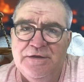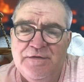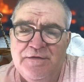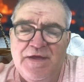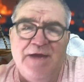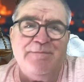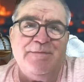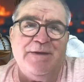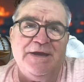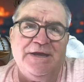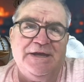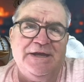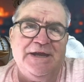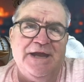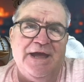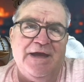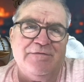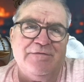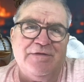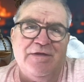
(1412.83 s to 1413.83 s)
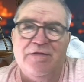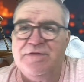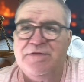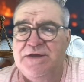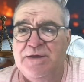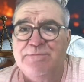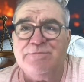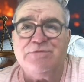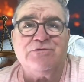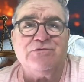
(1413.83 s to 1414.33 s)
They're making out that
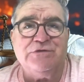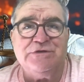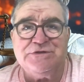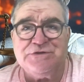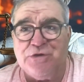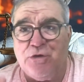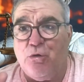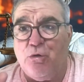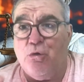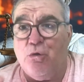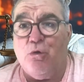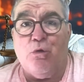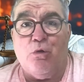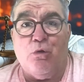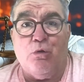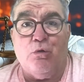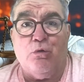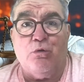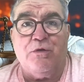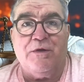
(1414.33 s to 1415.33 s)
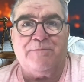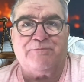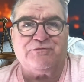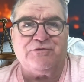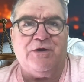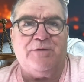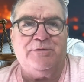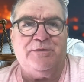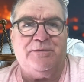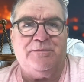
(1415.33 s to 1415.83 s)
the immigrants are all the
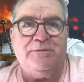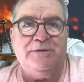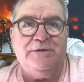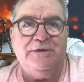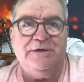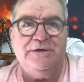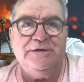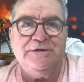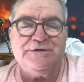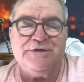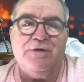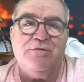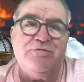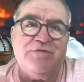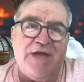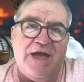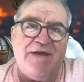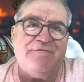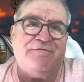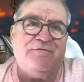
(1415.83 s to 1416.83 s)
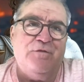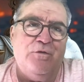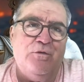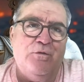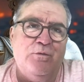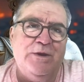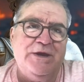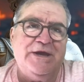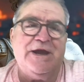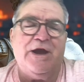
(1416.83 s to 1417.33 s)
problem. So
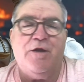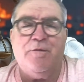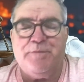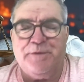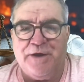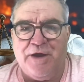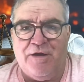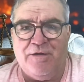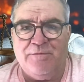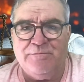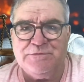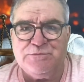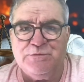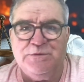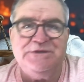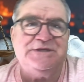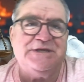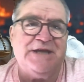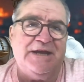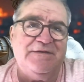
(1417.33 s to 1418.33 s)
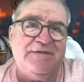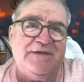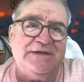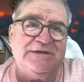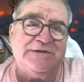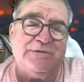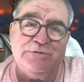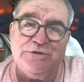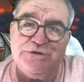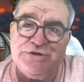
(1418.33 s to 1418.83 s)
therefore, we get up in arms. We say
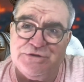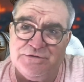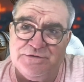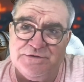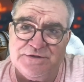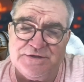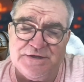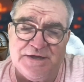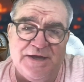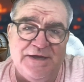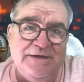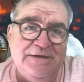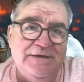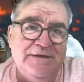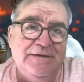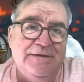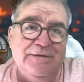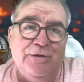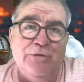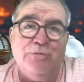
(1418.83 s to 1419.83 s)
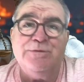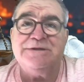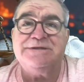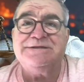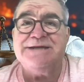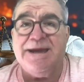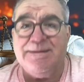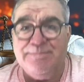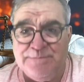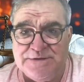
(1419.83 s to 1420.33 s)
things that we shouldn't say, or we're
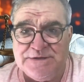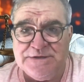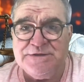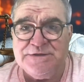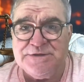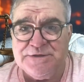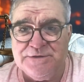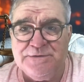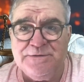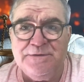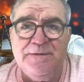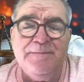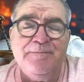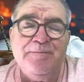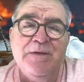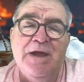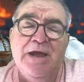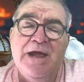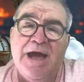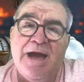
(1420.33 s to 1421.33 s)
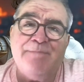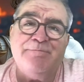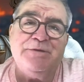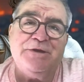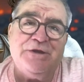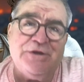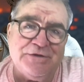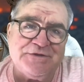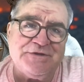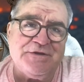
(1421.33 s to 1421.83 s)
tempted to. And
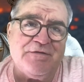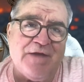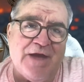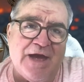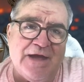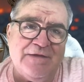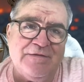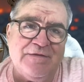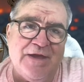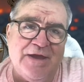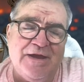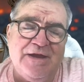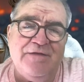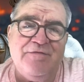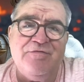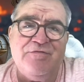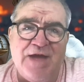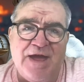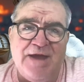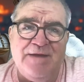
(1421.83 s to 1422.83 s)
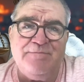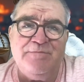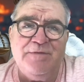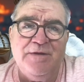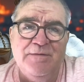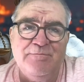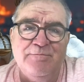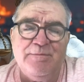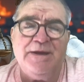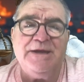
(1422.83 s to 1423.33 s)
because of that, they can then
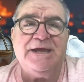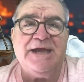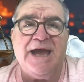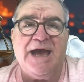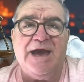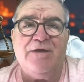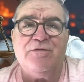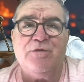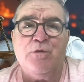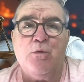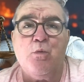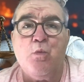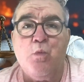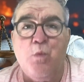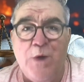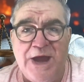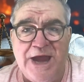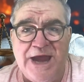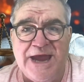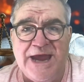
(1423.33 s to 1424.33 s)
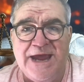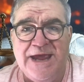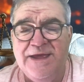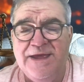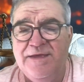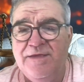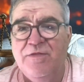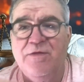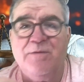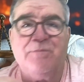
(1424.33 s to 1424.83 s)
make out that we're
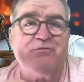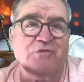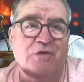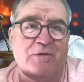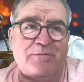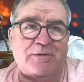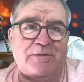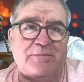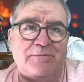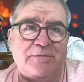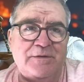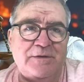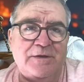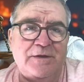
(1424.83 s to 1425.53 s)
the problem.